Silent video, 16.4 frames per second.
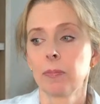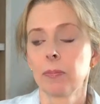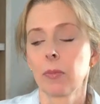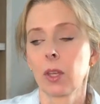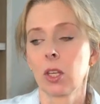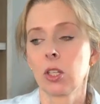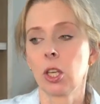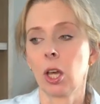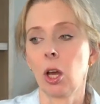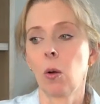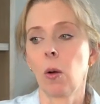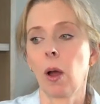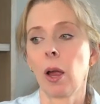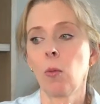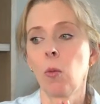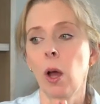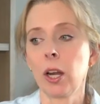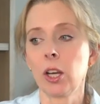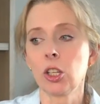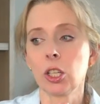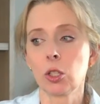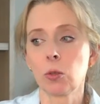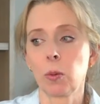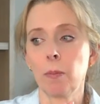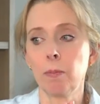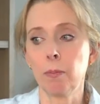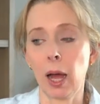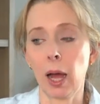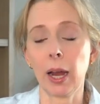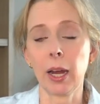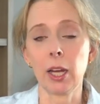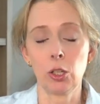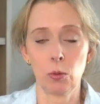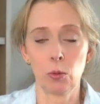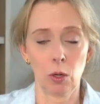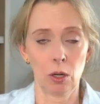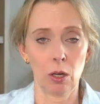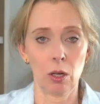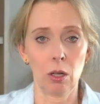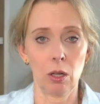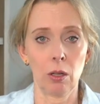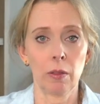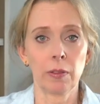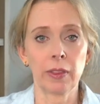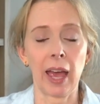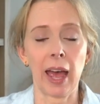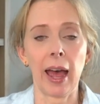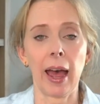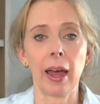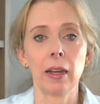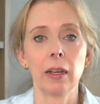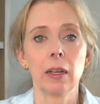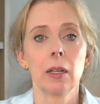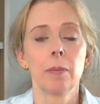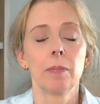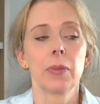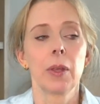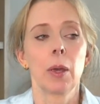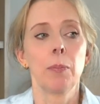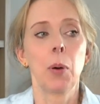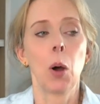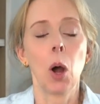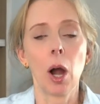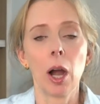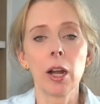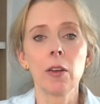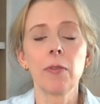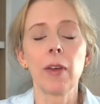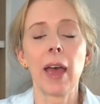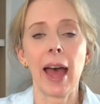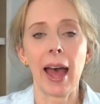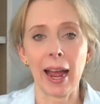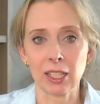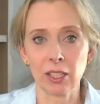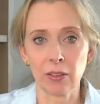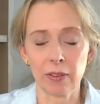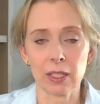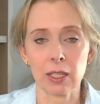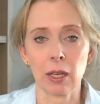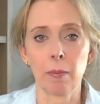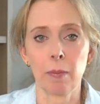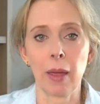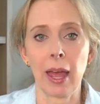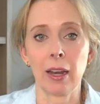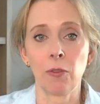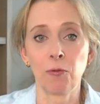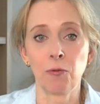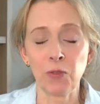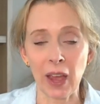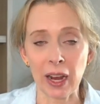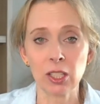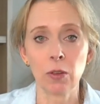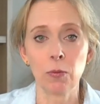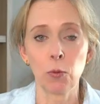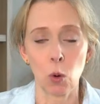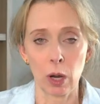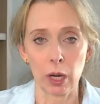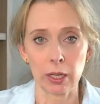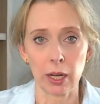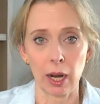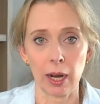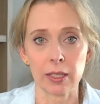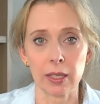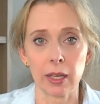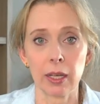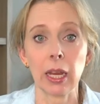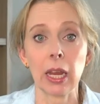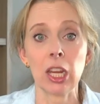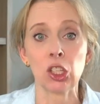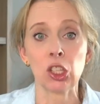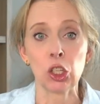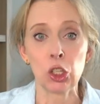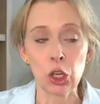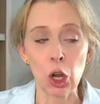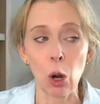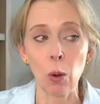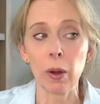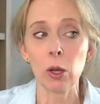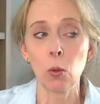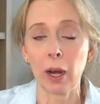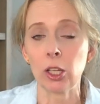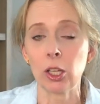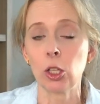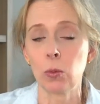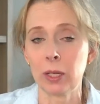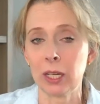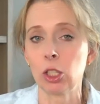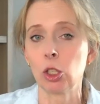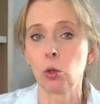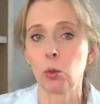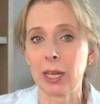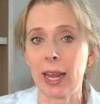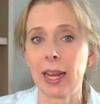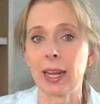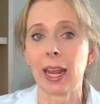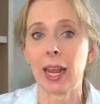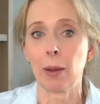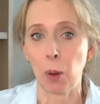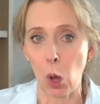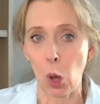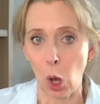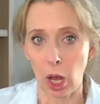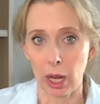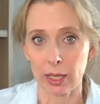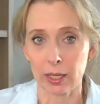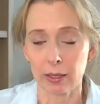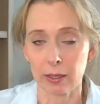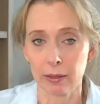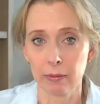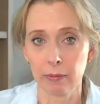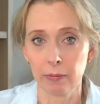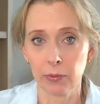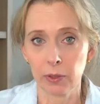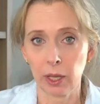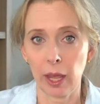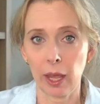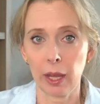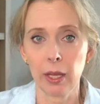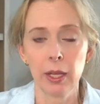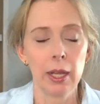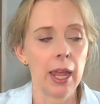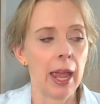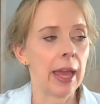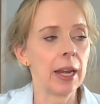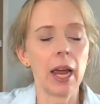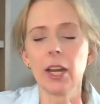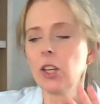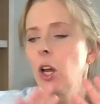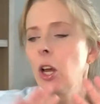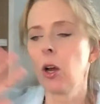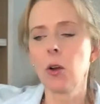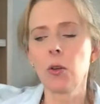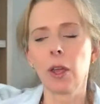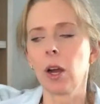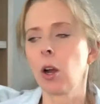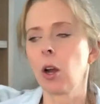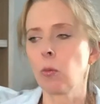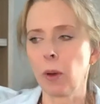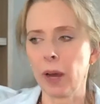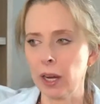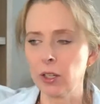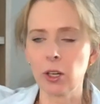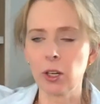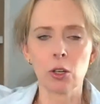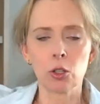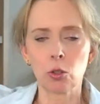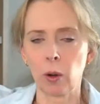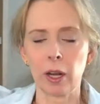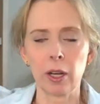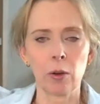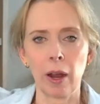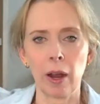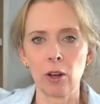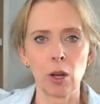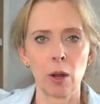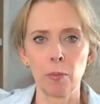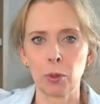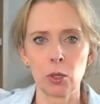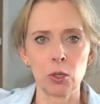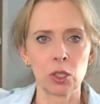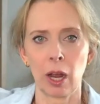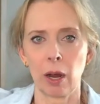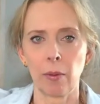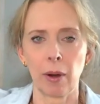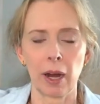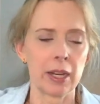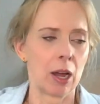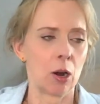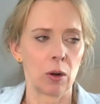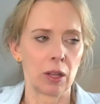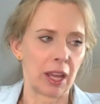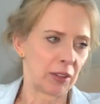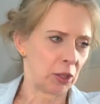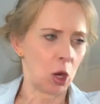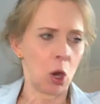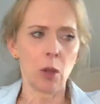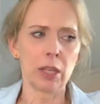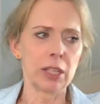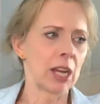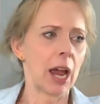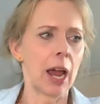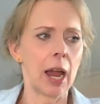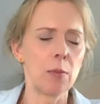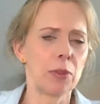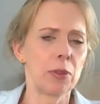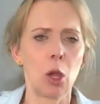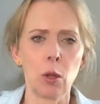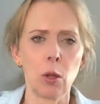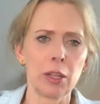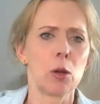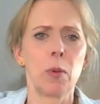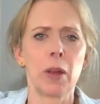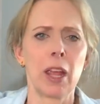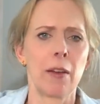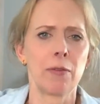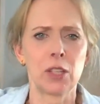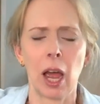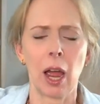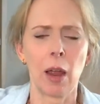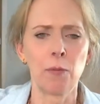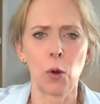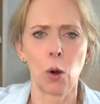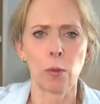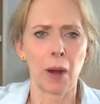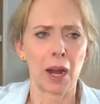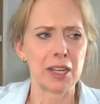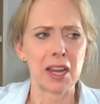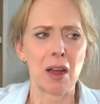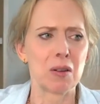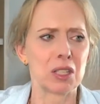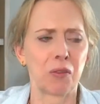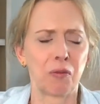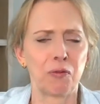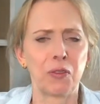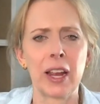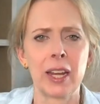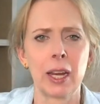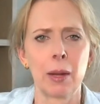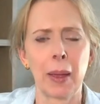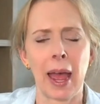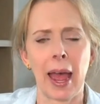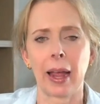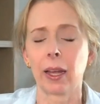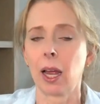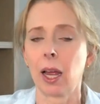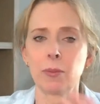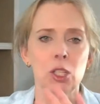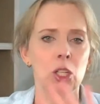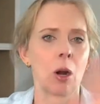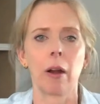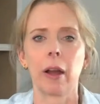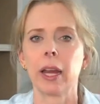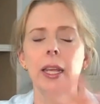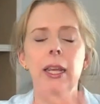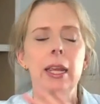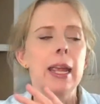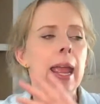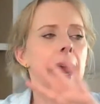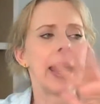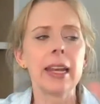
So I want to just remind you all that part of activism and effective organizing is knowing when you need to take a pause. Okay. And I know there are randos running around on Blue Sky right now who are like, the only thing we have time for right now is fighting back. I'm sorry. Any